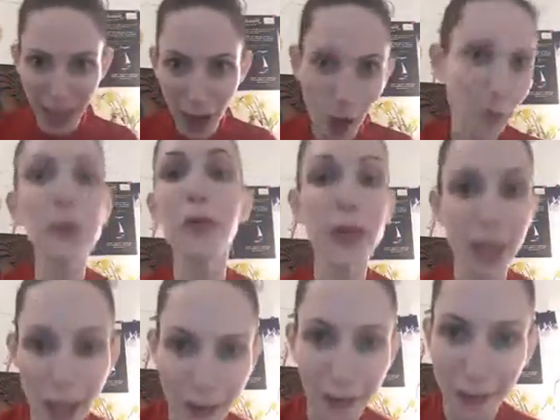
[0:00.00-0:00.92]
down,
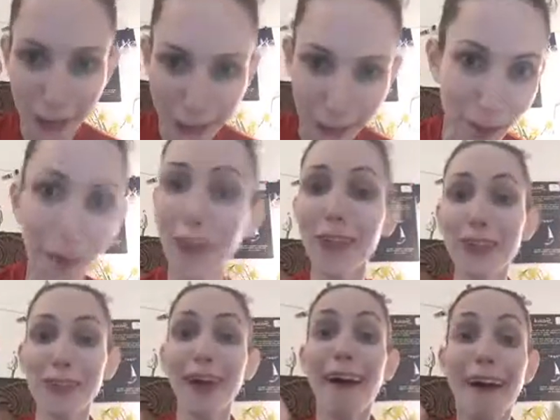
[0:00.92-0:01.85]
whatever you
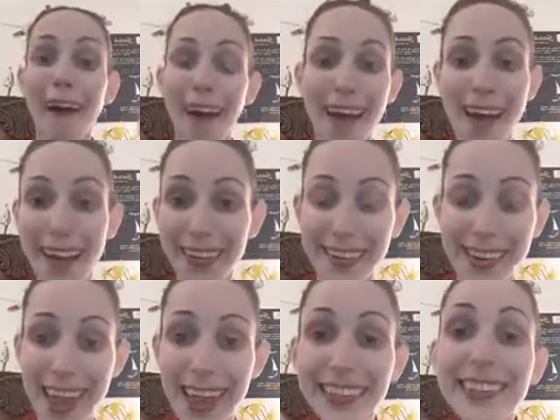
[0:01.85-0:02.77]
want,
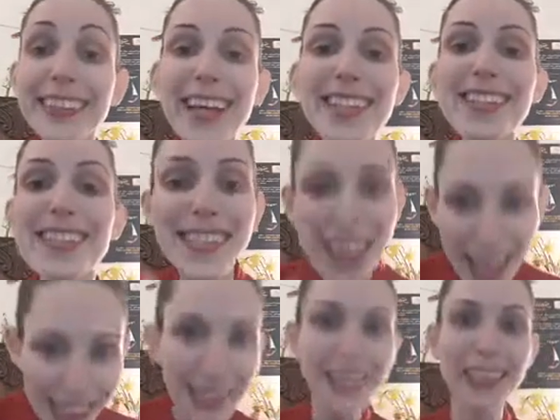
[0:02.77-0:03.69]
and
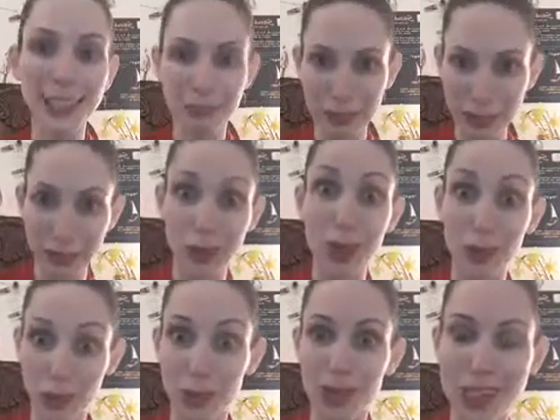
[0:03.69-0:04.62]
tell a little bit
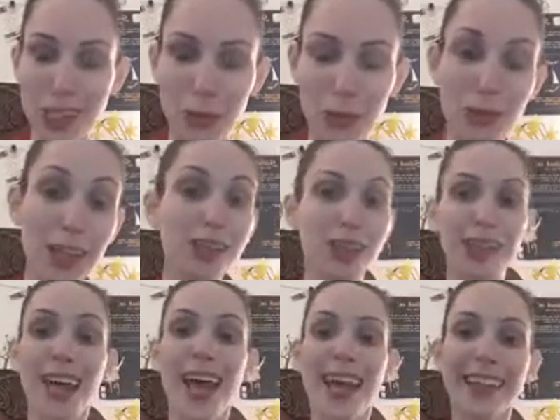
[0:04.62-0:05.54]
about your
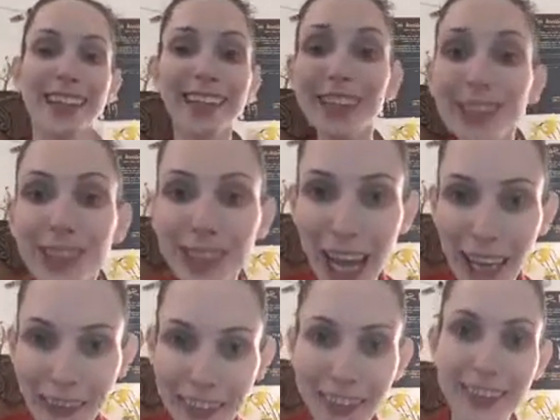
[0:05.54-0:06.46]
inspiration and then
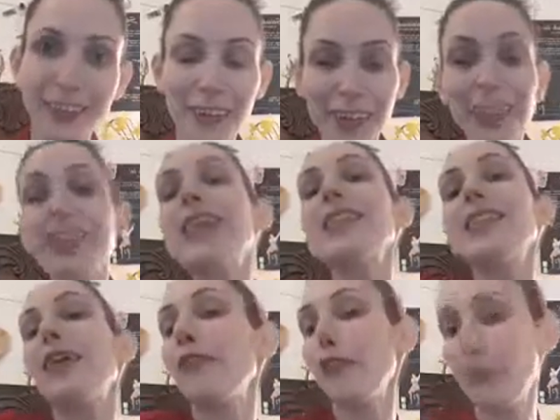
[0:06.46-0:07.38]
share it, okay? That's
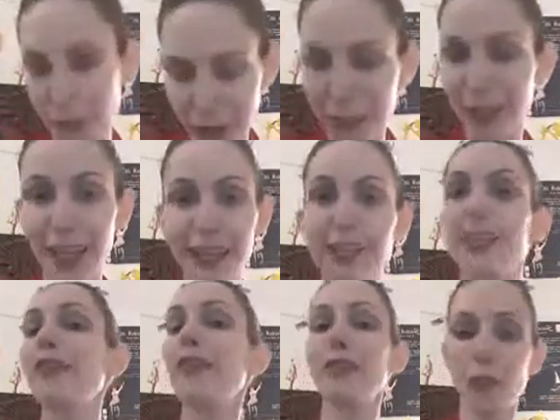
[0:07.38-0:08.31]
if you feel like
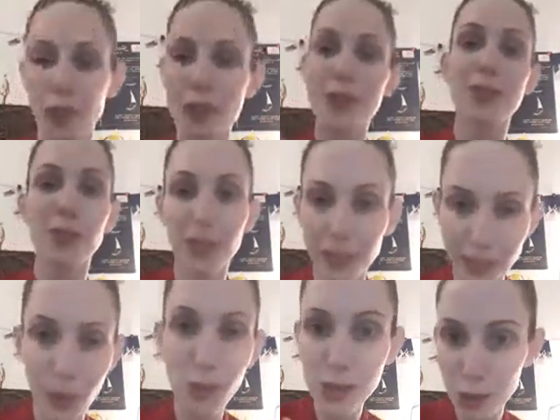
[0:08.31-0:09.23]
it, of course. You
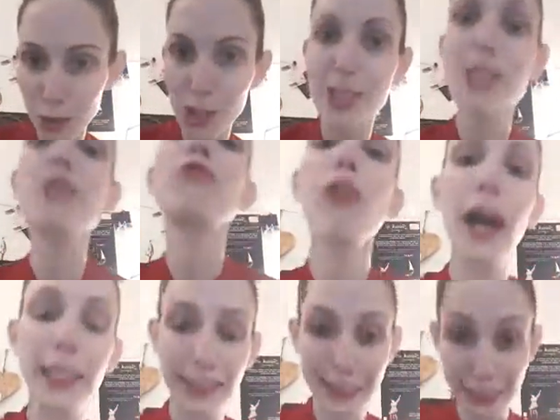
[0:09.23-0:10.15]
can also just
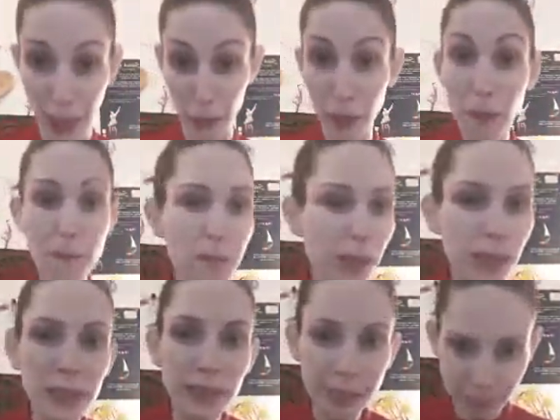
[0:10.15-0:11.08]
write it down.
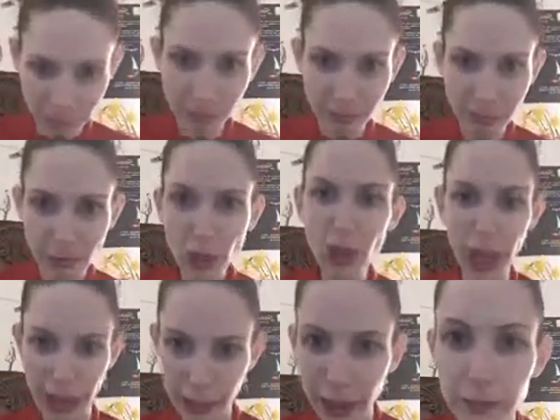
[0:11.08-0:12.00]

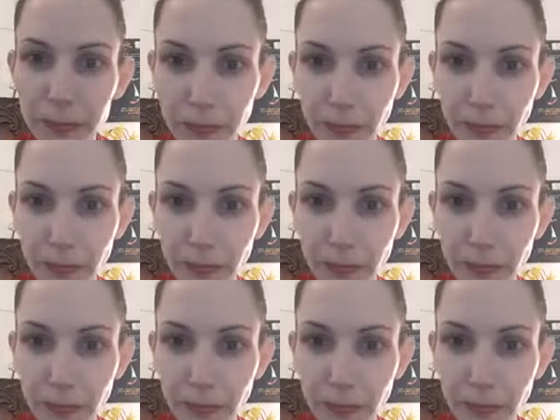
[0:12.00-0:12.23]
Share,